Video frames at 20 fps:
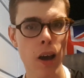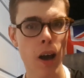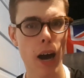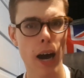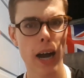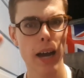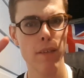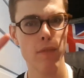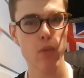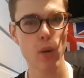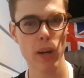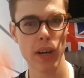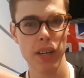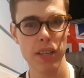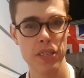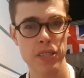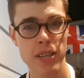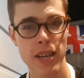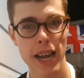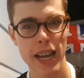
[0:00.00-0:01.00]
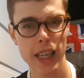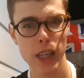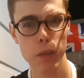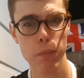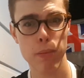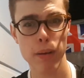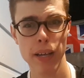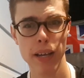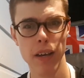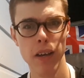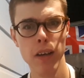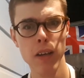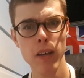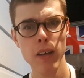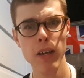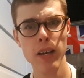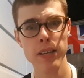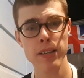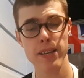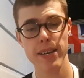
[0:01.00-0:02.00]
Hi everyone, it's Kalab here.
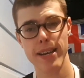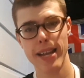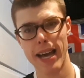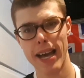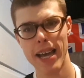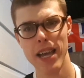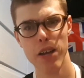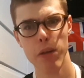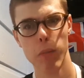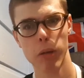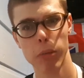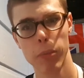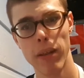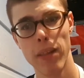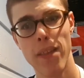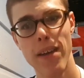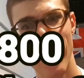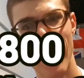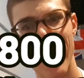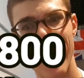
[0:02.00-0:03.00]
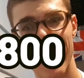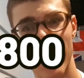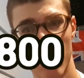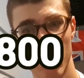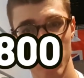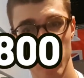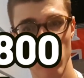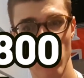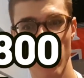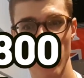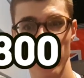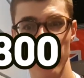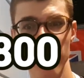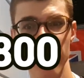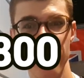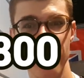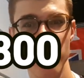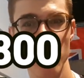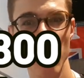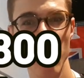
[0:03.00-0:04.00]
Today will be the 800th
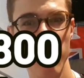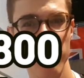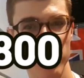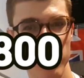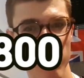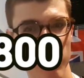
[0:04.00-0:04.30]
YouTube